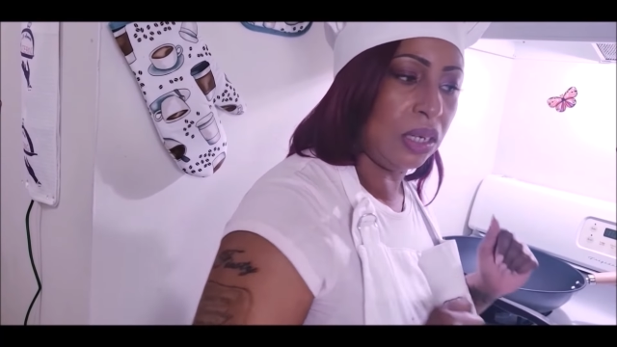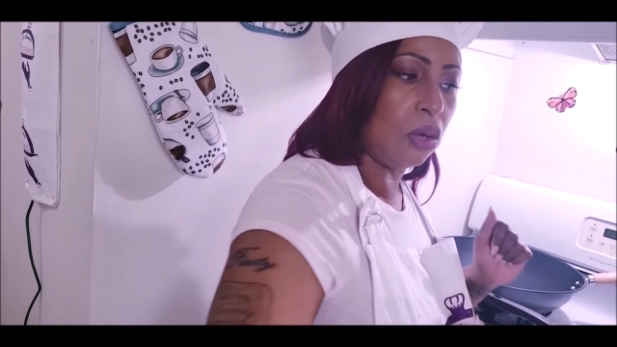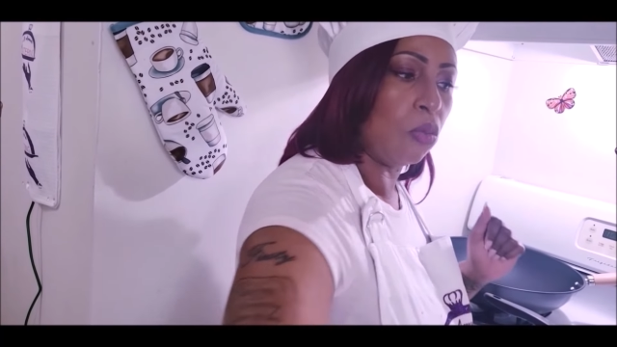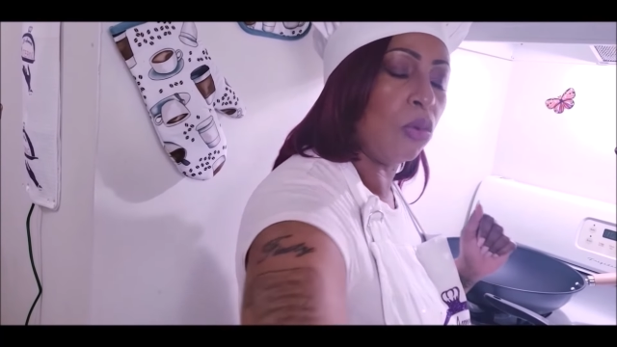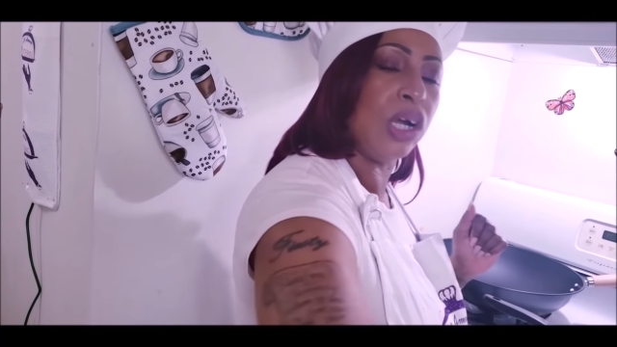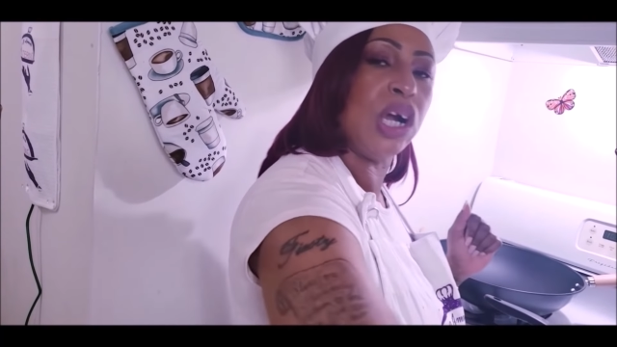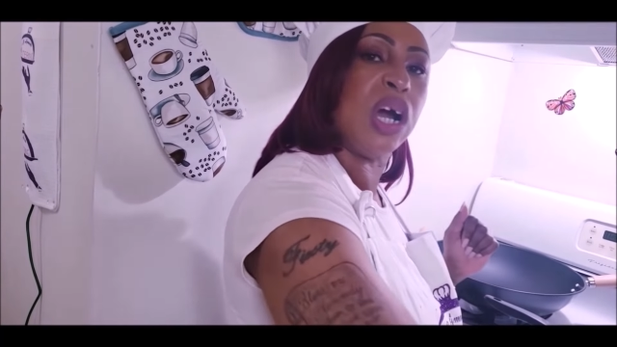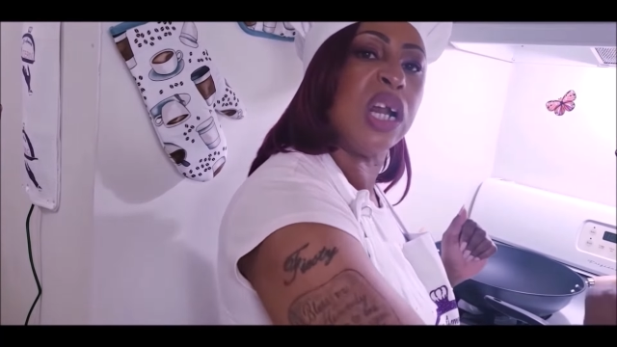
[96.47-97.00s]

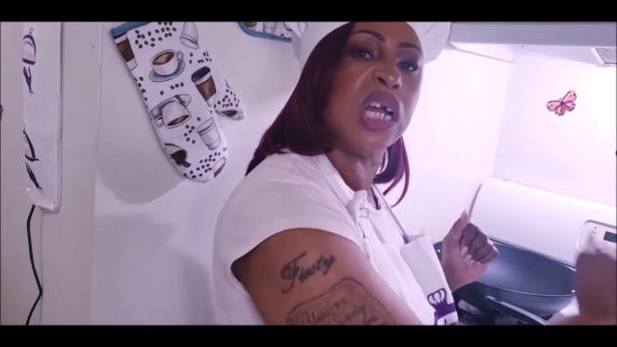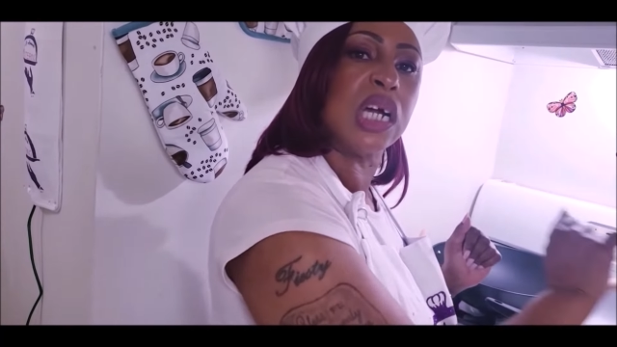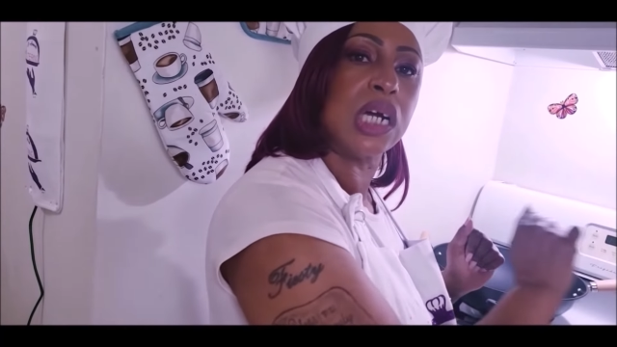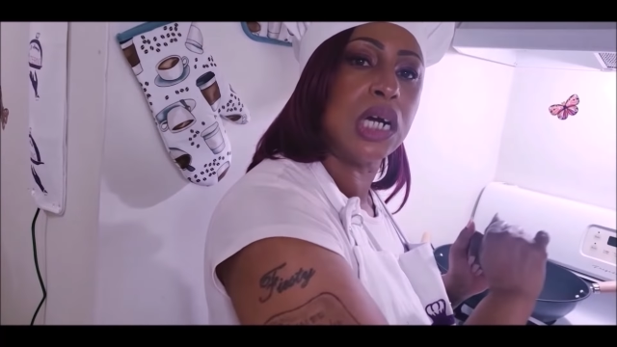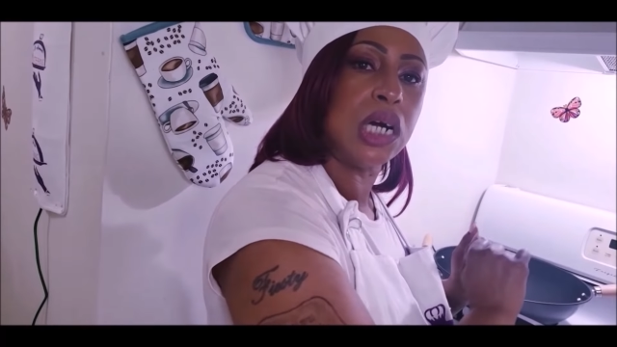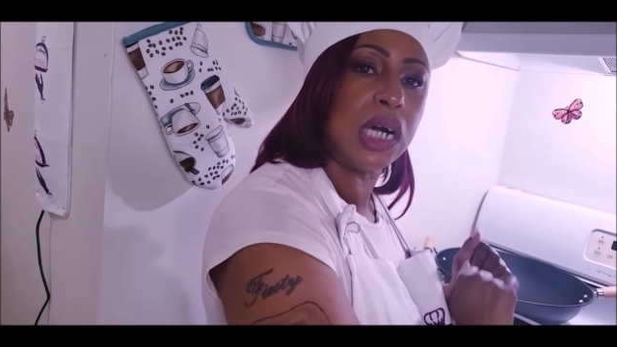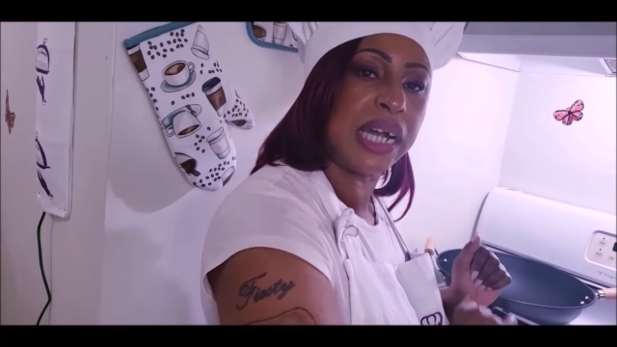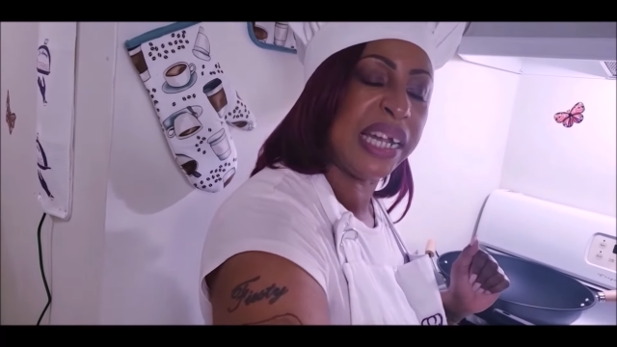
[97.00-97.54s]
We're gonna
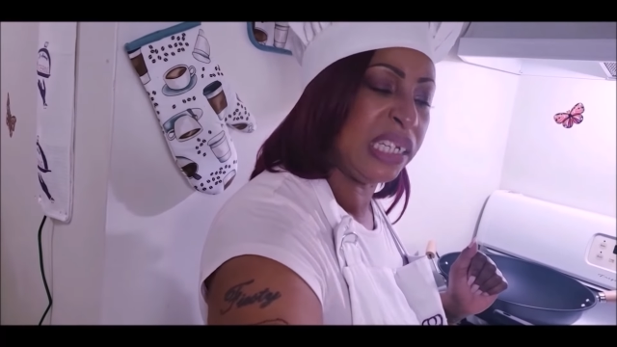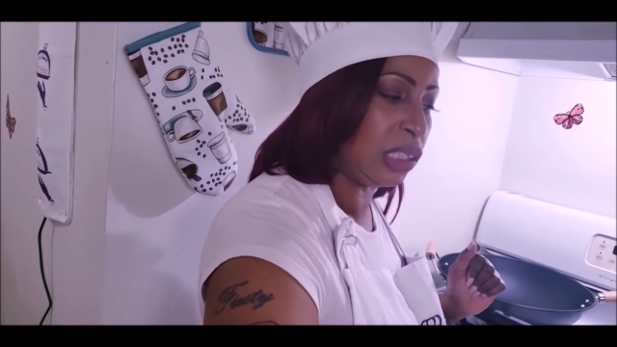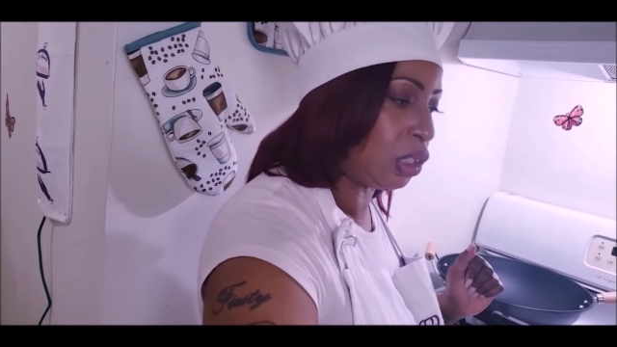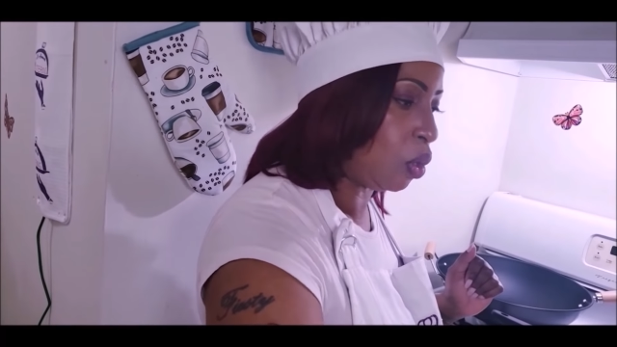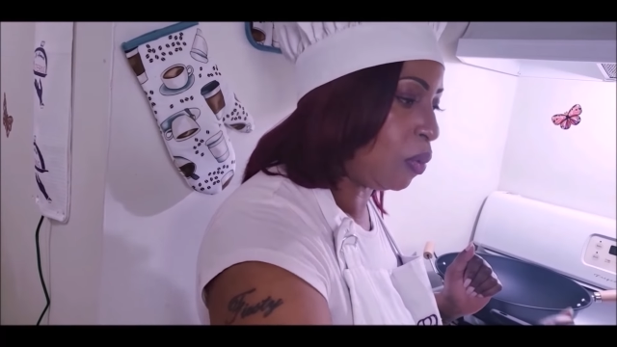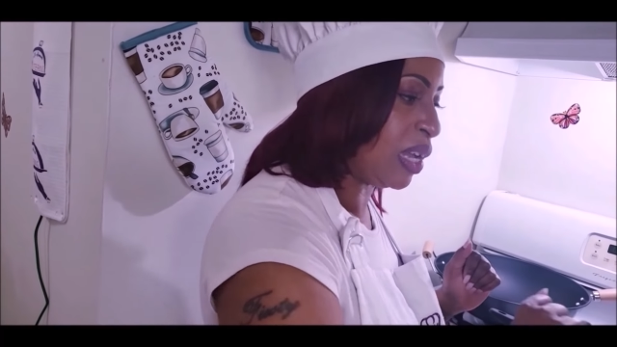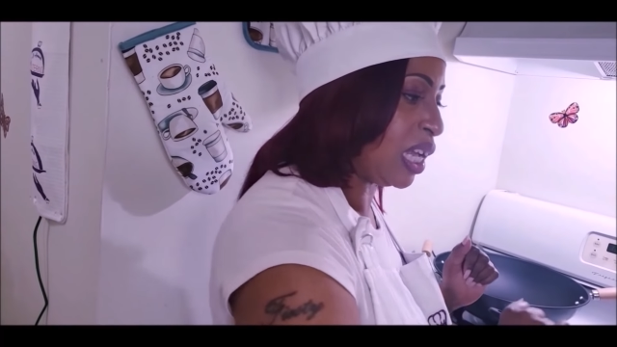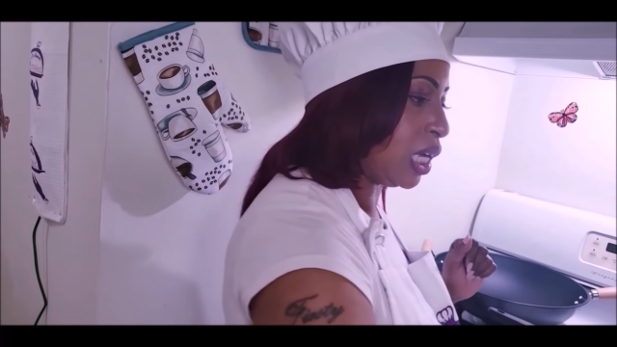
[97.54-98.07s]
cook it so
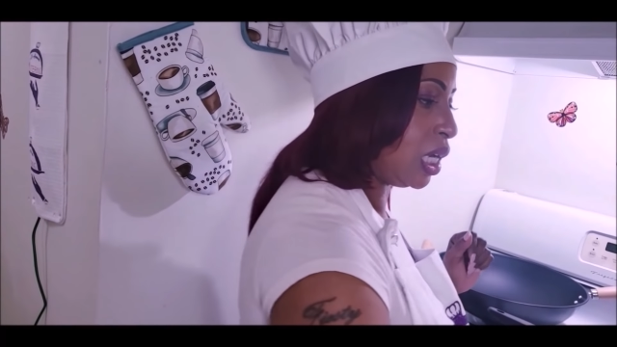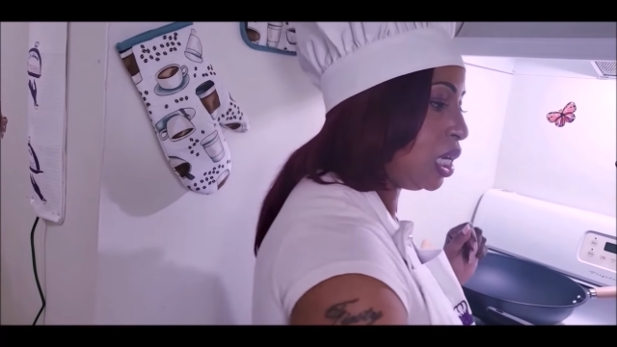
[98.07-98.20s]
we can